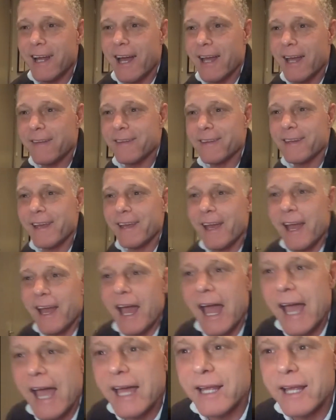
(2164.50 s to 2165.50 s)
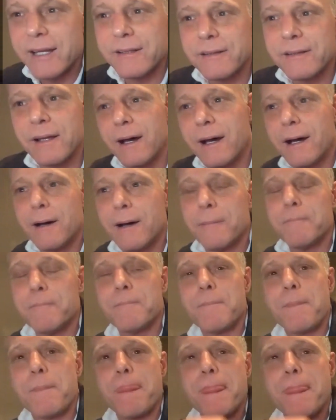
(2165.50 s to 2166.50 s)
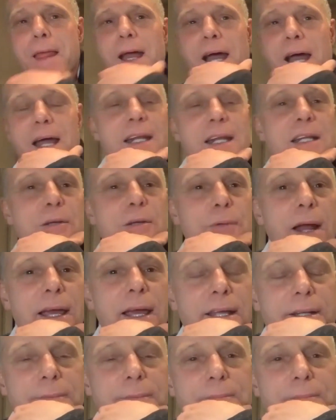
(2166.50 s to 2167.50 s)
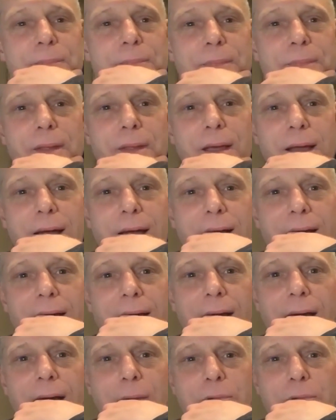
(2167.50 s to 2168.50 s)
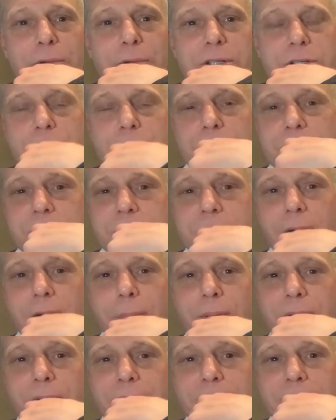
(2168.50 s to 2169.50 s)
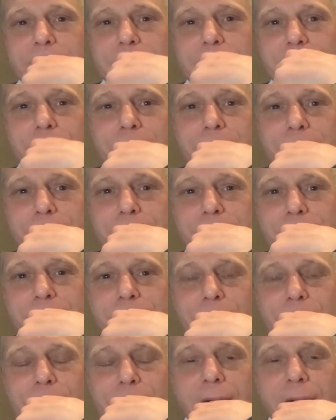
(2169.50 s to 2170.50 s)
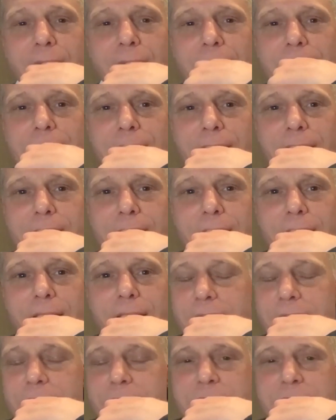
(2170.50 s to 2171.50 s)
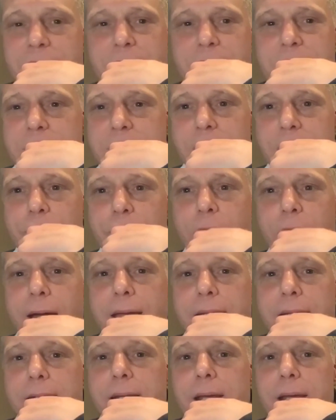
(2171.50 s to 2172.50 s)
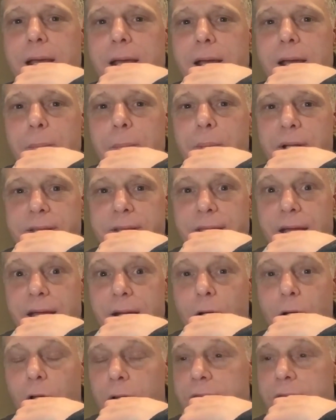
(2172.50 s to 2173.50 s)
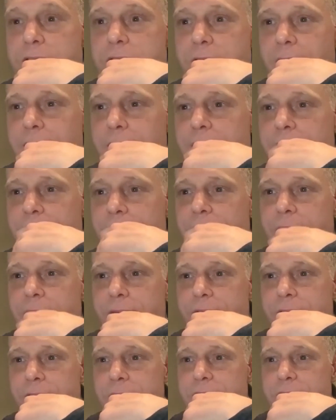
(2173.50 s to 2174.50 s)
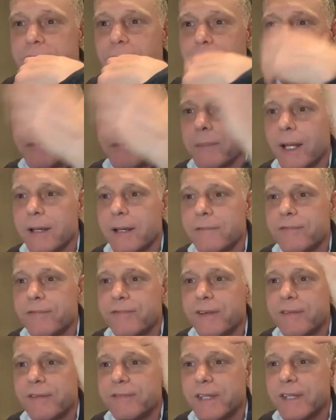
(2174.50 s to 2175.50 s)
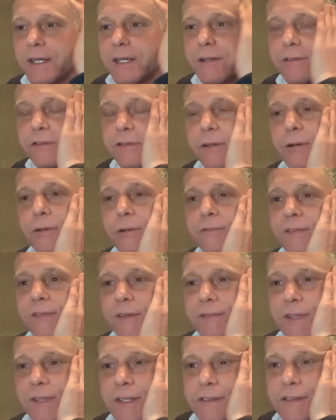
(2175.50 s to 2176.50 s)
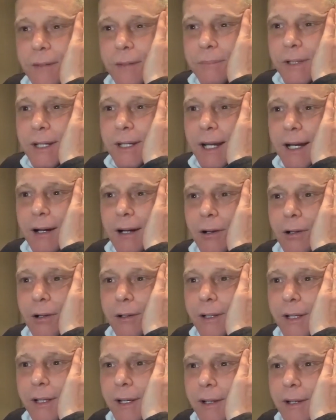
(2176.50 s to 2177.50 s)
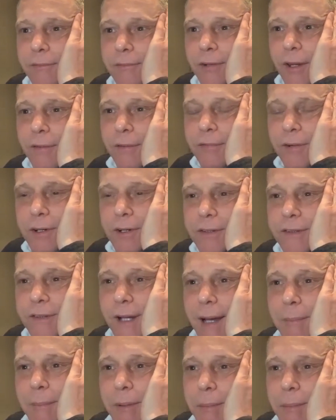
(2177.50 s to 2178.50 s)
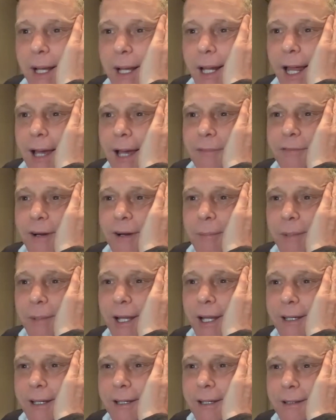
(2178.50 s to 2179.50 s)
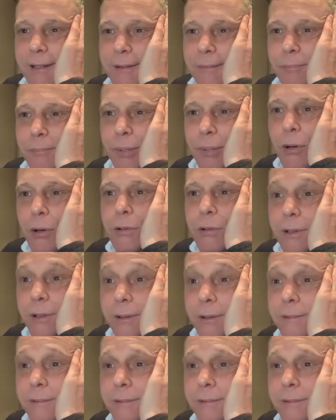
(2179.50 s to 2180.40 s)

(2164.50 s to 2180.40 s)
And at any rate, I was too stubborn to do that. And it just didn't seem right. But then all of a sudden, for the first time, I'm like 50 years old, 50 something. And all, for the first time in my life, I'm like broke.